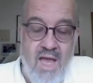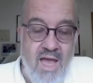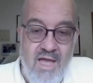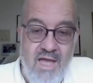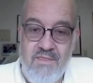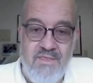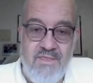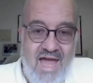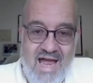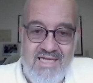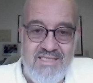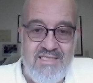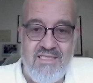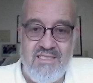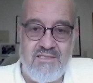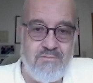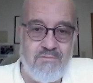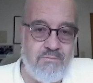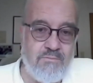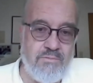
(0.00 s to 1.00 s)
And
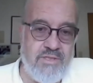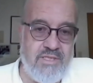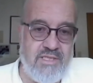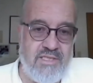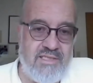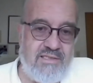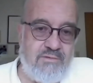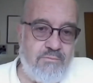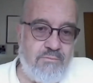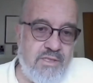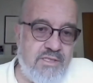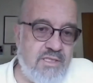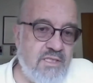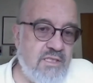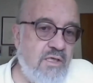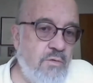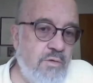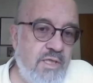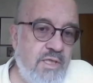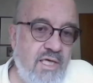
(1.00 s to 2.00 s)
that's really what's
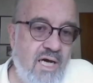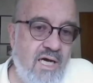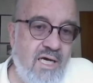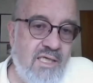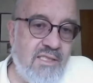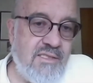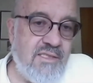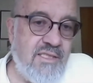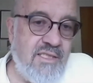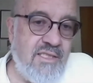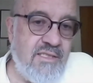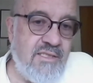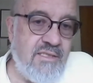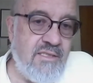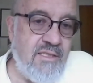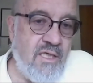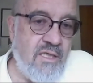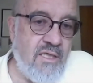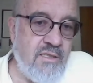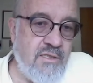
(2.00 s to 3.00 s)
going on
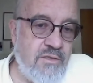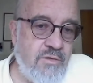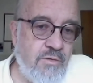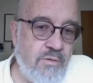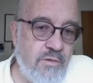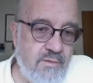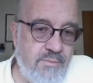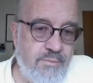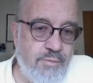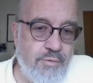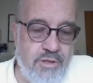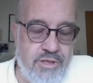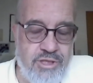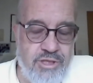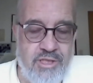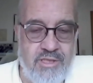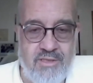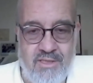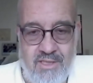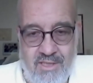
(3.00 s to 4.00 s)
in our Torah
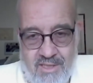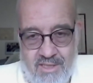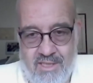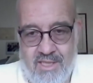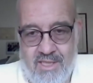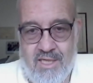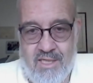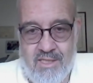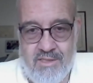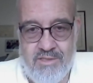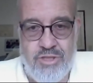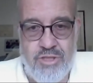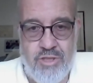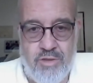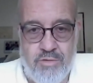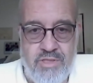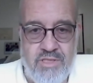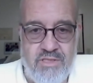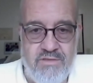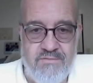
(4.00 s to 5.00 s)
portion.
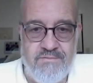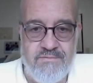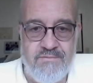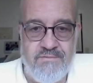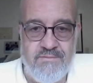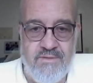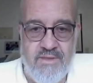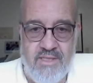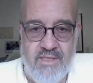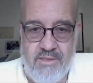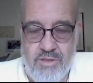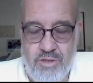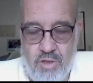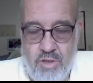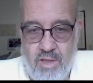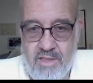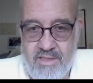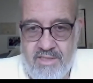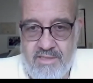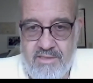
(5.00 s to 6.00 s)
Joseph, in
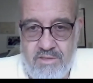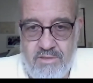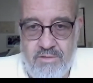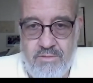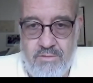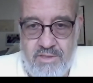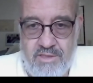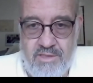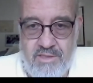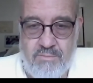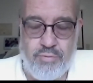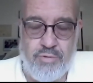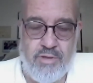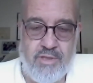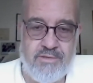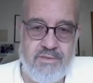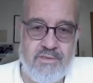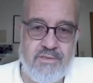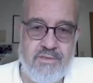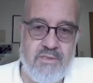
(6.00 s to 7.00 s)
talking to his
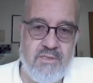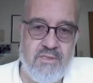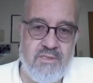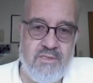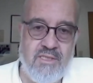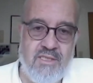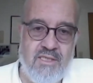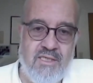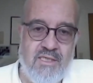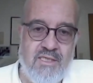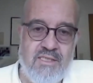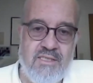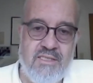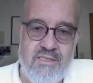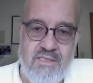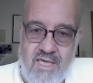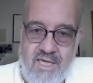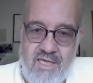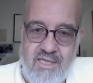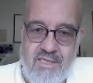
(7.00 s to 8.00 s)
brothers,
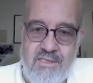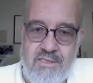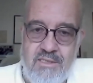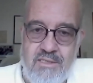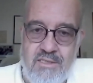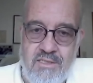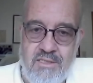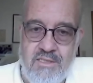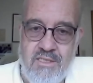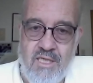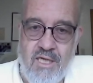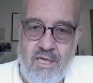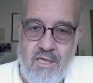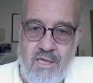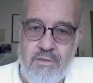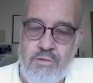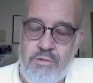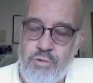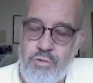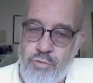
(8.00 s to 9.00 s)
says,
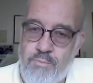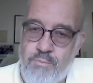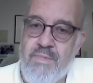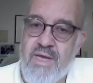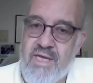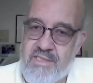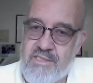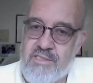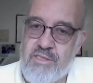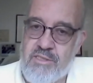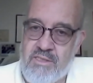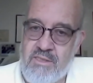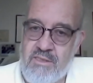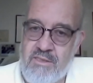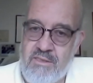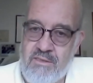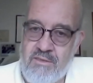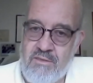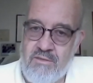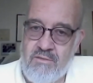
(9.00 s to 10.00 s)
you meant
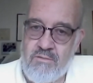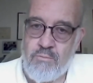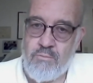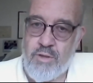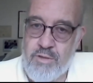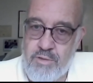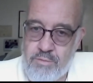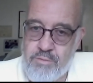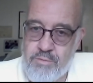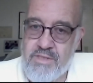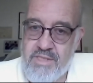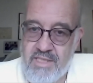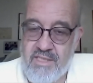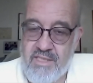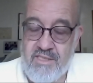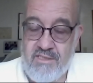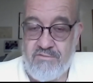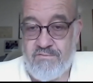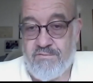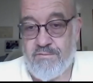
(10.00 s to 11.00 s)
what you
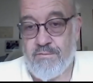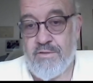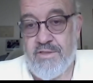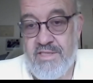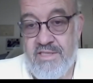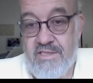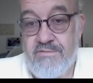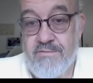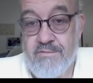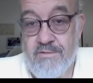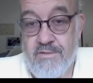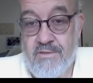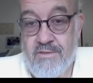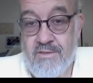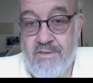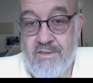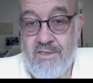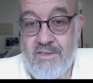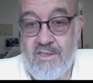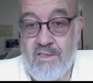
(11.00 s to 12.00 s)
did for evil,
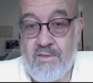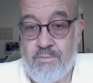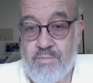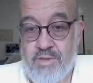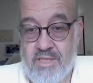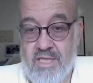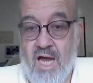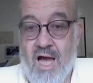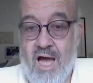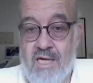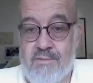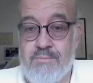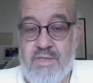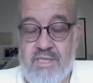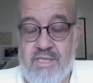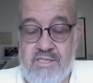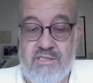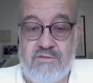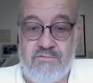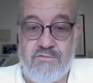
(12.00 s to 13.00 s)
but God
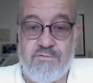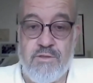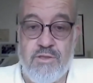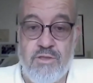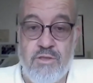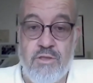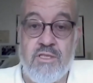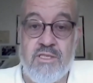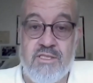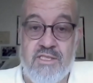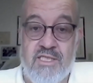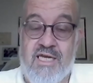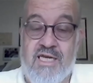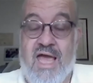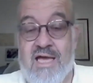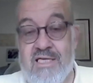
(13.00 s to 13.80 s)
meant it for good. And